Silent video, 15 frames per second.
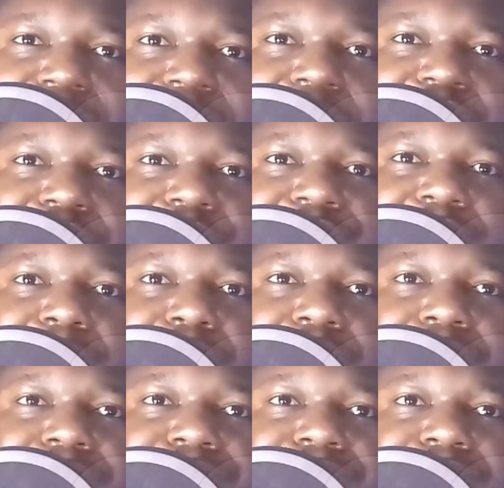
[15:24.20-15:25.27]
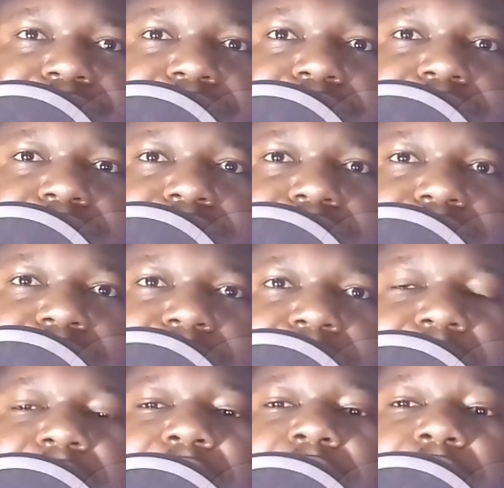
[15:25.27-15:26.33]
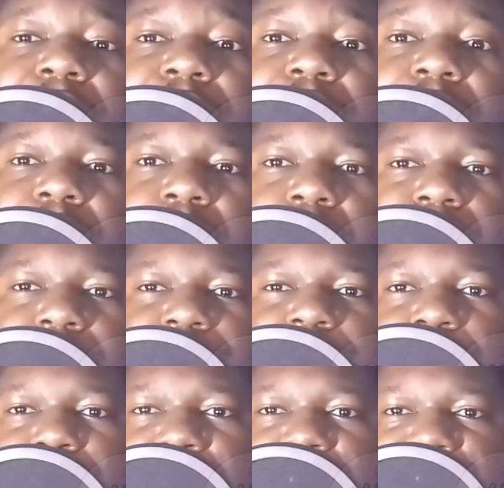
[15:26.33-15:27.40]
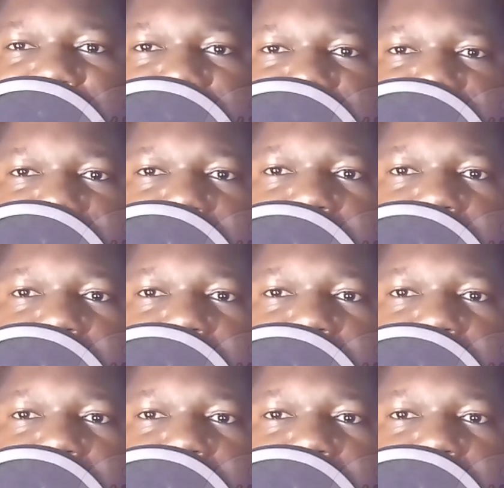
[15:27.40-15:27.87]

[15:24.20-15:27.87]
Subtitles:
Take for example, the car renting business